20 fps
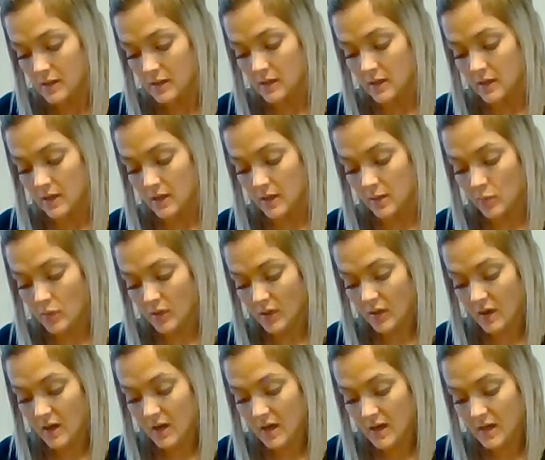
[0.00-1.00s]
Keep your
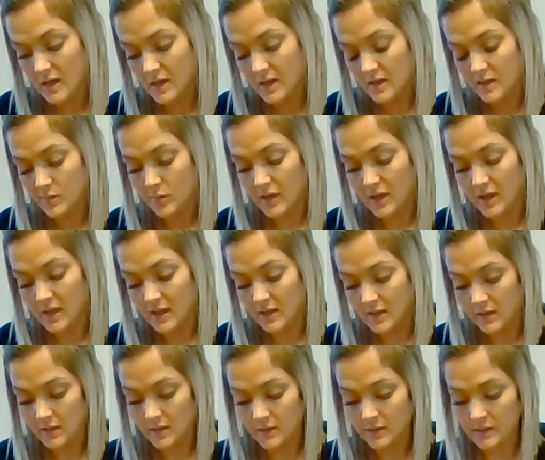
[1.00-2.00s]
eye on the blade
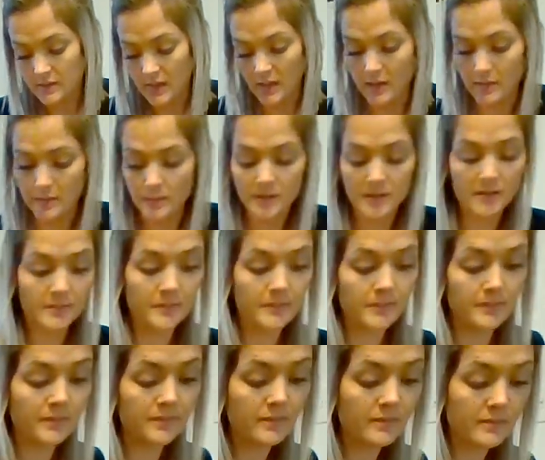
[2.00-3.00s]
at all times.
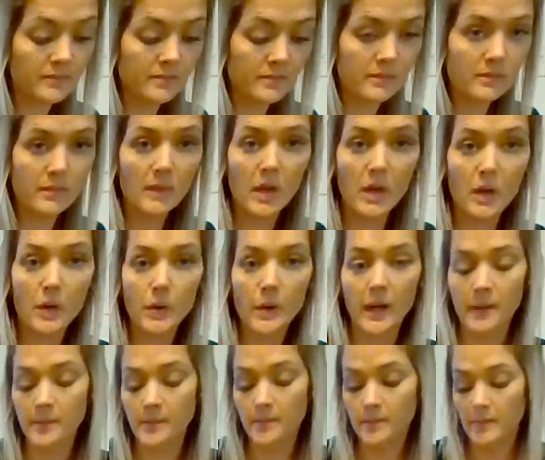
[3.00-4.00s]

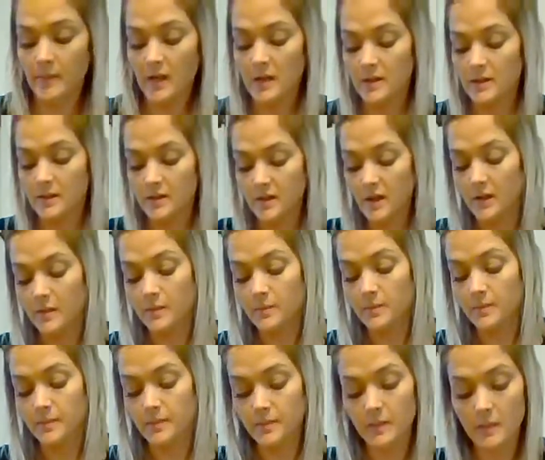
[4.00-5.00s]
Okay, so
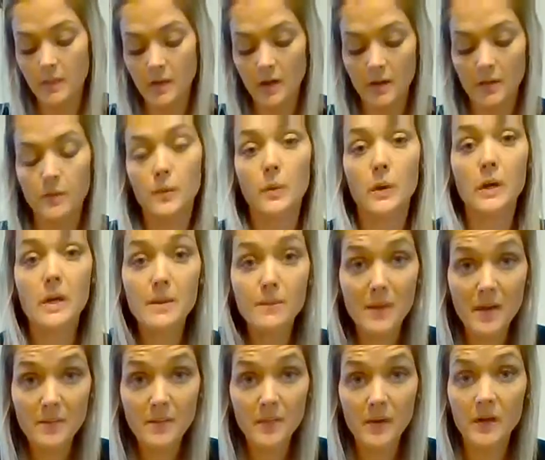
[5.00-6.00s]

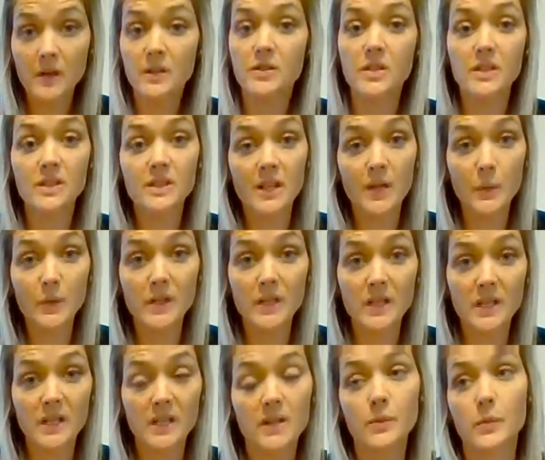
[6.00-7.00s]
remember, just like we
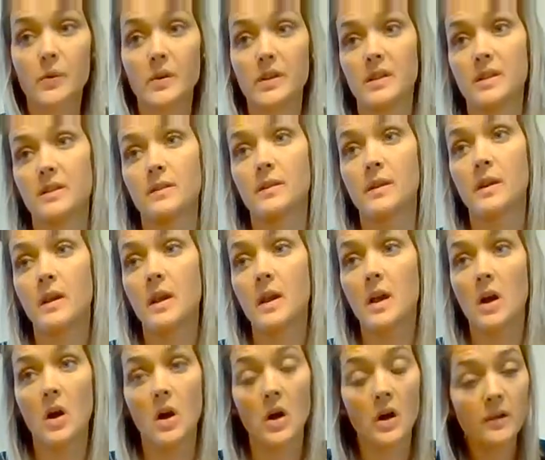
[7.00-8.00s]
did with
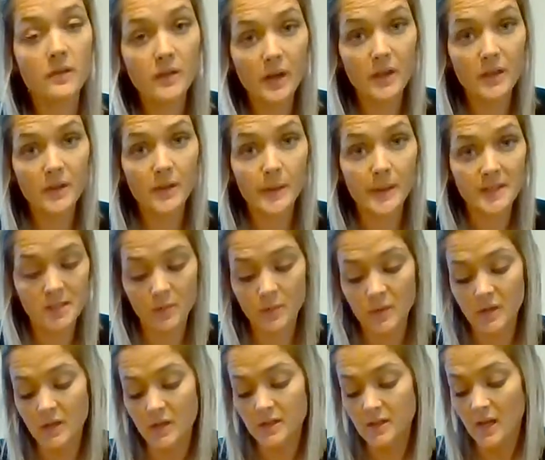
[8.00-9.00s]
all of our other
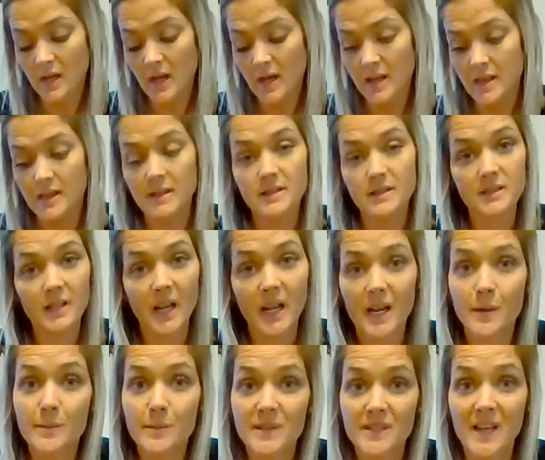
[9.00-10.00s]
recipes, the
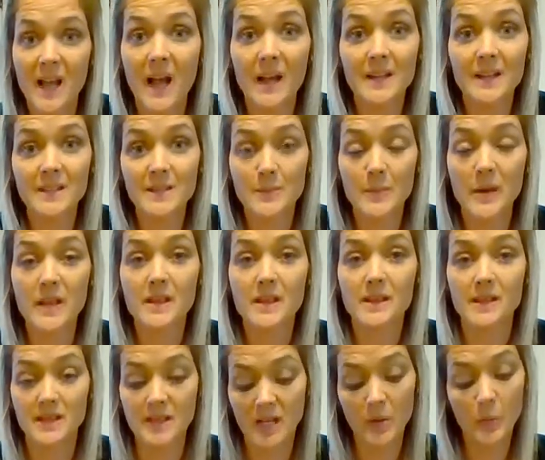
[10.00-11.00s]
same size, baked the
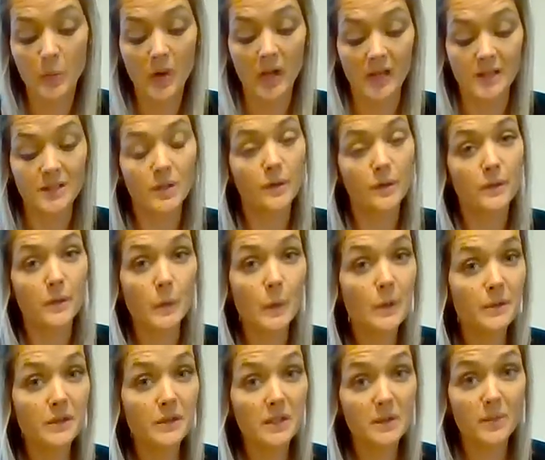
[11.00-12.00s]
same way. So if you
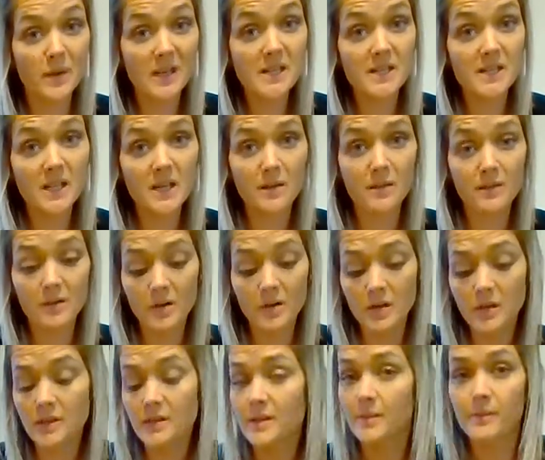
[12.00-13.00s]
want really big cinnamon
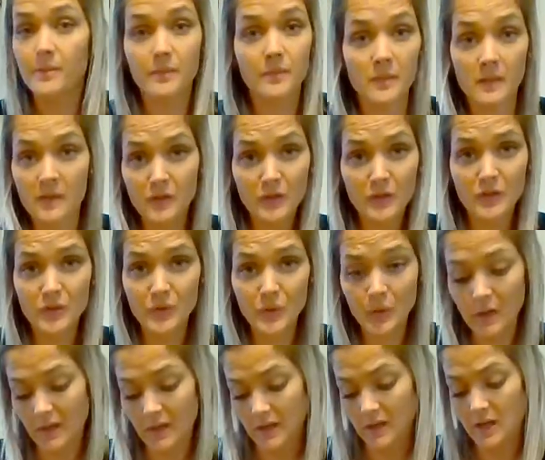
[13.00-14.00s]
rolls, for
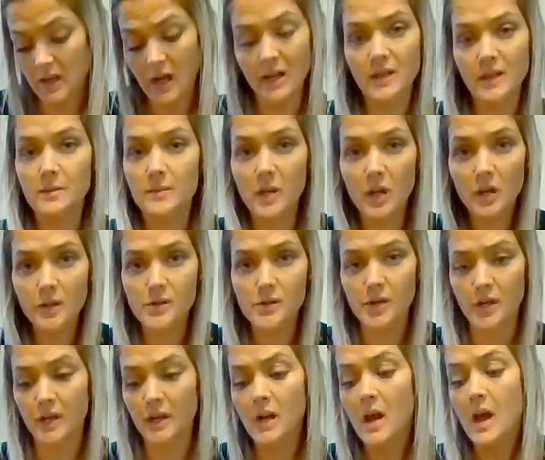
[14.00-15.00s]
sure, cut them
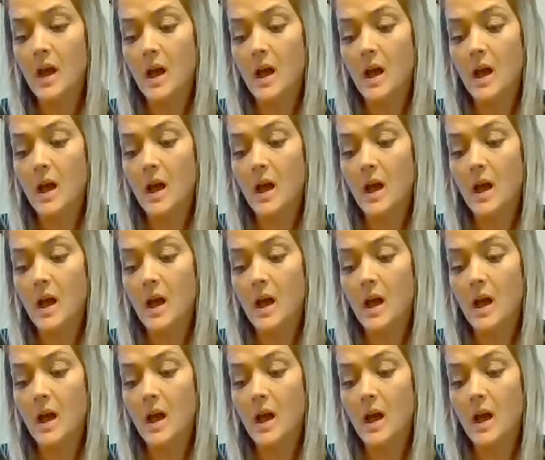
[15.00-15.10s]
larger.